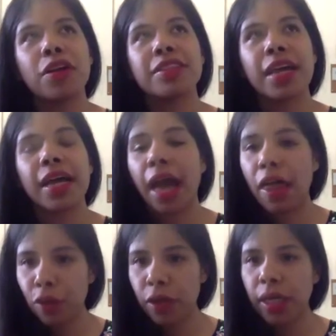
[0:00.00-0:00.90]
is a
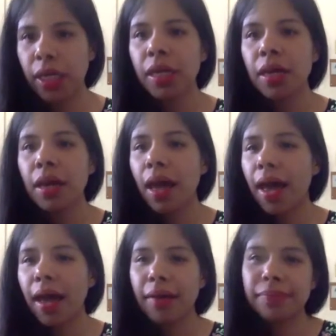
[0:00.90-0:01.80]
Catholic.
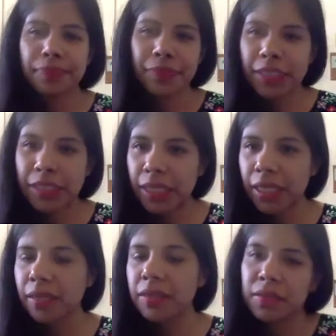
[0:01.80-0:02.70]

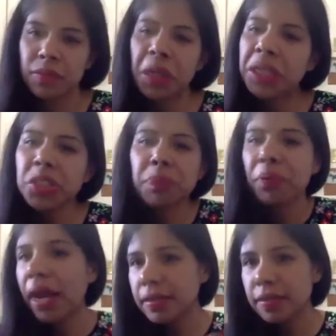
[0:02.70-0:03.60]
She
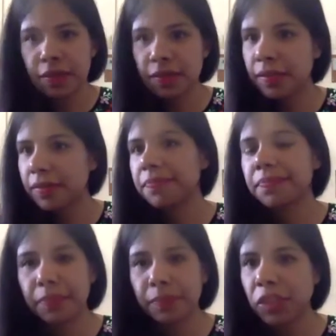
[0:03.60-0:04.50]
practices.
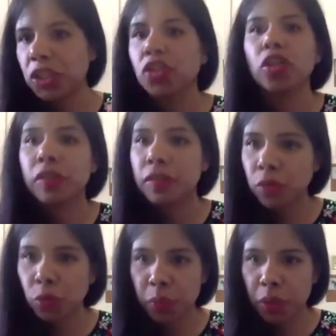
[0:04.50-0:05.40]
She's not
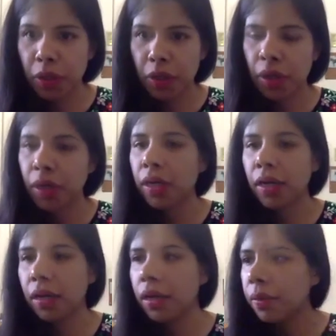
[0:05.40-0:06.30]
super
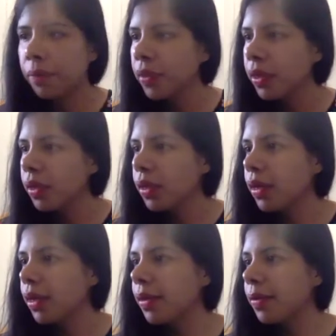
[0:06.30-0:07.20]

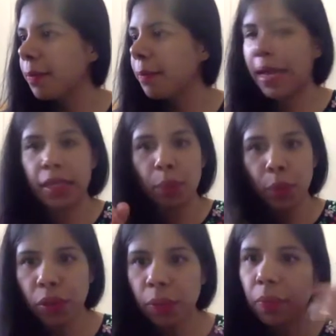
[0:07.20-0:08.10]
by the
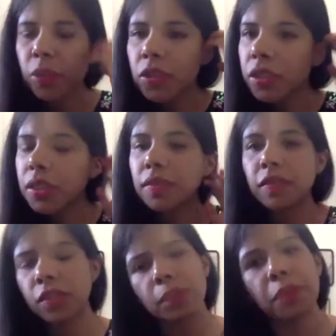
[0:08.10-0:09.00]
book, but she
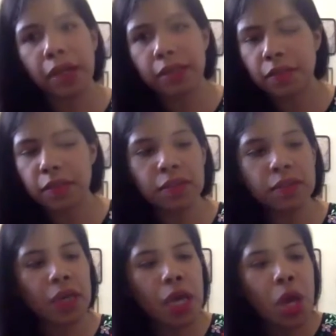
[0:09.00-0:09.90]
practices.
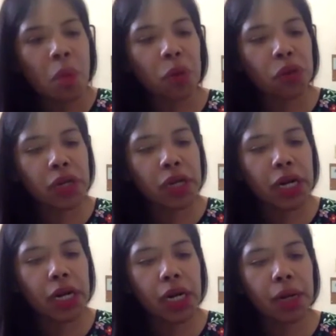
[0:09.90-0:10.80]
But
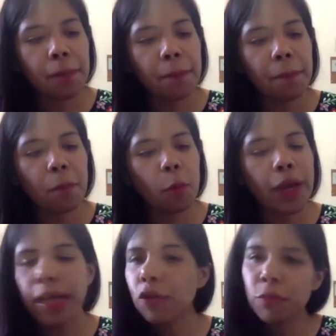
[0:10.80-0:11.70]
her
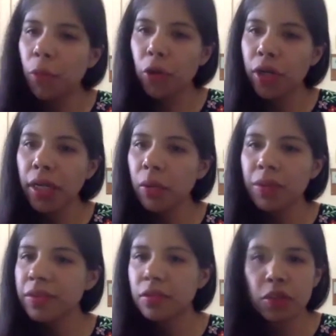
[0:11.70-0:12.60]
way of mourning
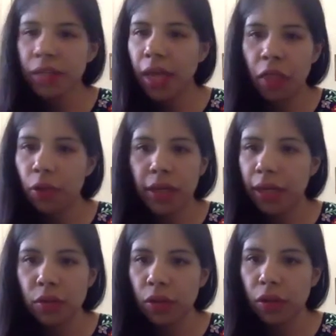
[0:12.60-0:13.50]
was not Catholic
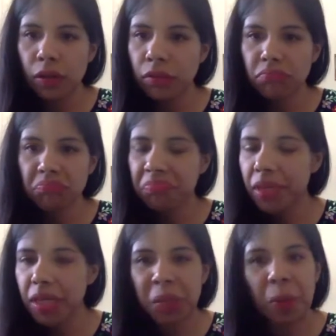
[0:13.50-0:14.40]
at all.
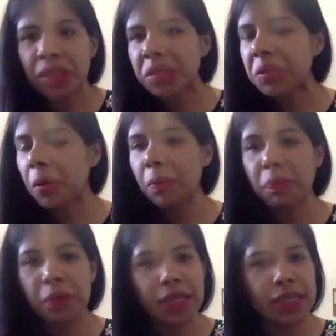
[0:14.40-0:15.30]
It was
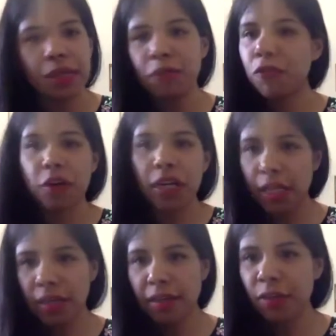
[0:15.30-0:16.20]
completely
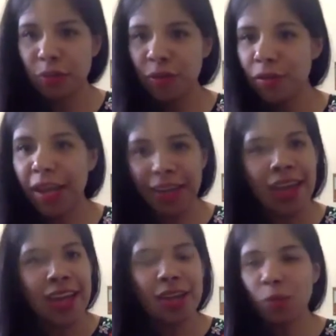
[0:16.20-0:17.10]
free, you know,
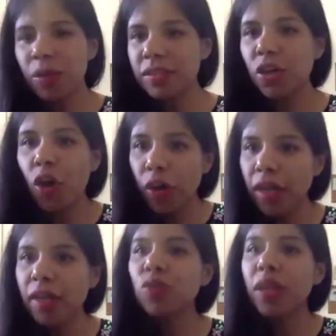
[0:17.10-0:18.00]
like it was
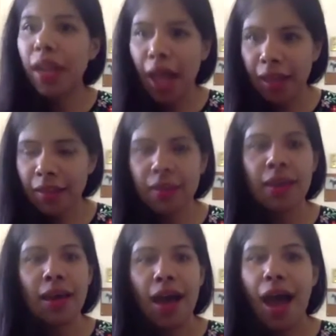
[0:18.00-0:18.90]
going to the land
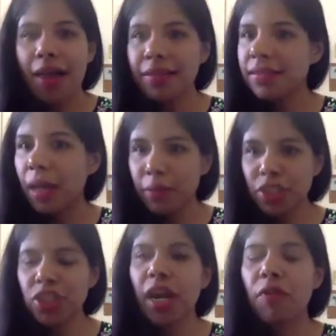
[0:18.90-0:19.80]
and
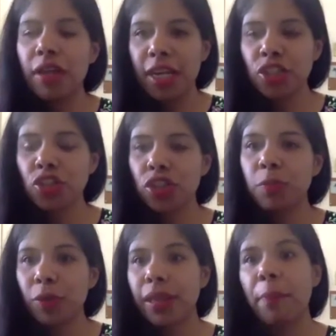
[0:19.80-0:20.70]
establishing a relationship
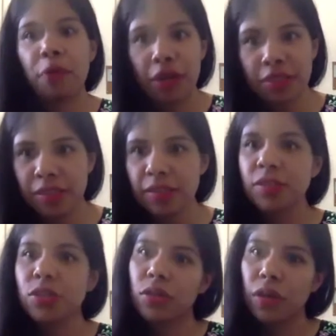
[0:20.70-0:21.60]
with the
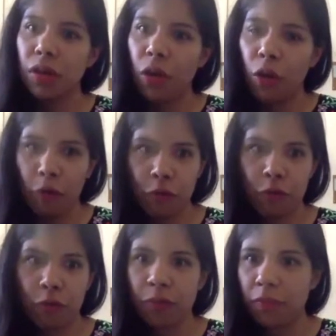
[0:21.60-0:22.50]
presence of
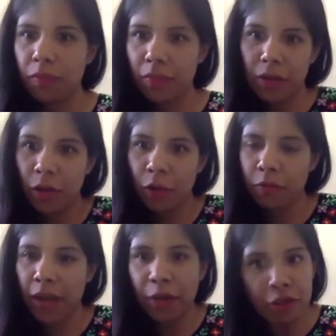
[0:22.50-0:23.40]

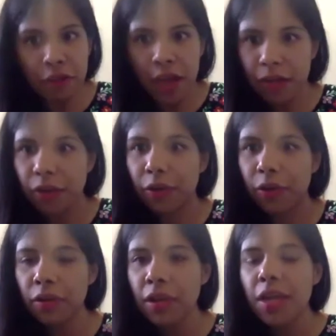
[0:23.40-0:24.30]
my grandfather,
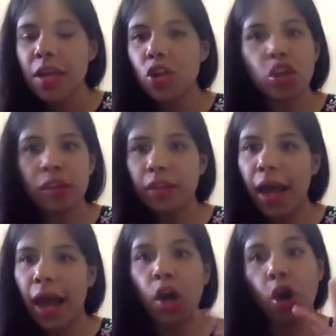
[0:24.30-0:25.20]
no? Not
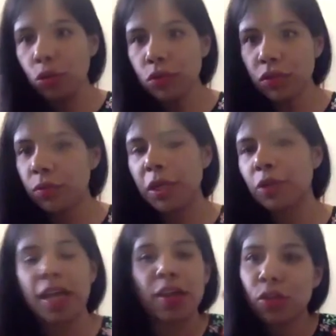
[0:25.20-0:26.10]
a ghost,
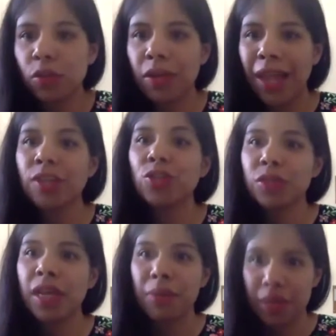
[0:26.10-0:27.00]
because I don't like to
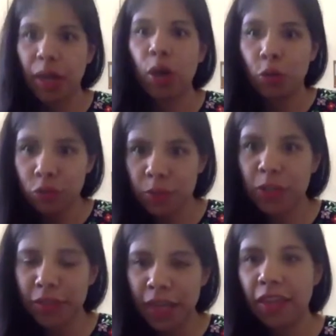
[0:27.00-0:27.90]
name it a ghost,
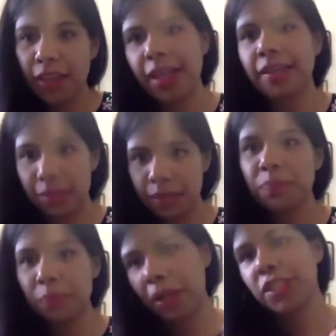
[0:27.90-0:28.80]
because I think that
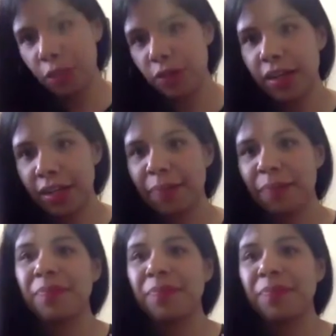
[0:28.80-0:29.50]
particularly